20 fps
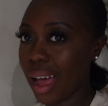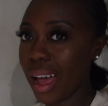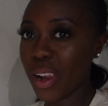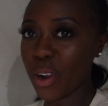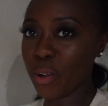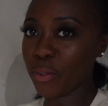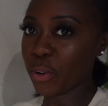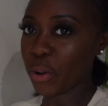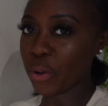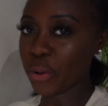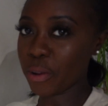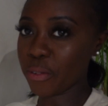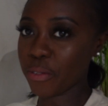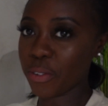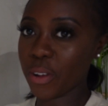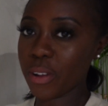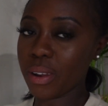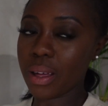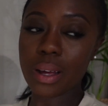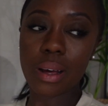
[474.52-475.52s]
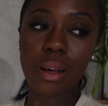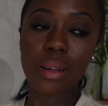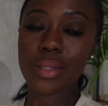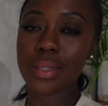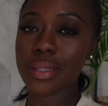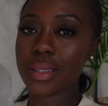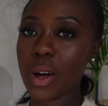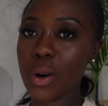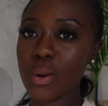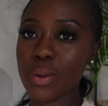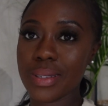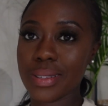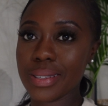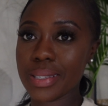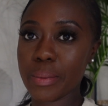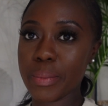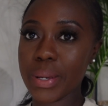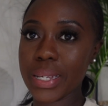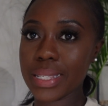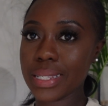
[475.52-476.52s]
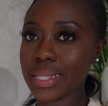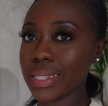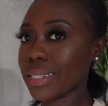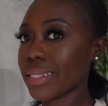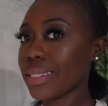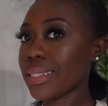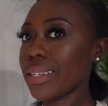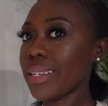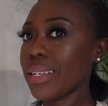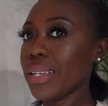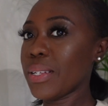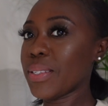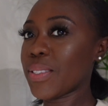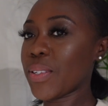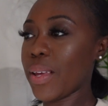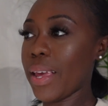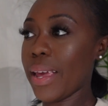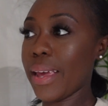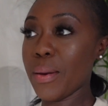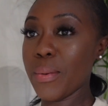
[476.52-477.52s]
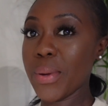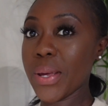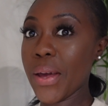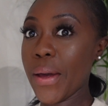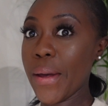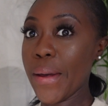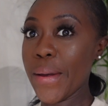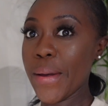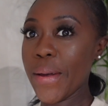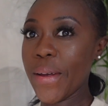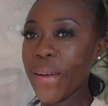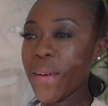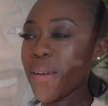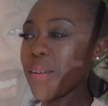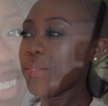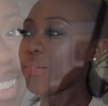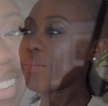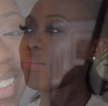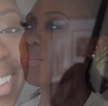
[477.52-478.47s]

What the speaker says: I love Coco Flow. Like, her style is just amazing. So yeah, here we go.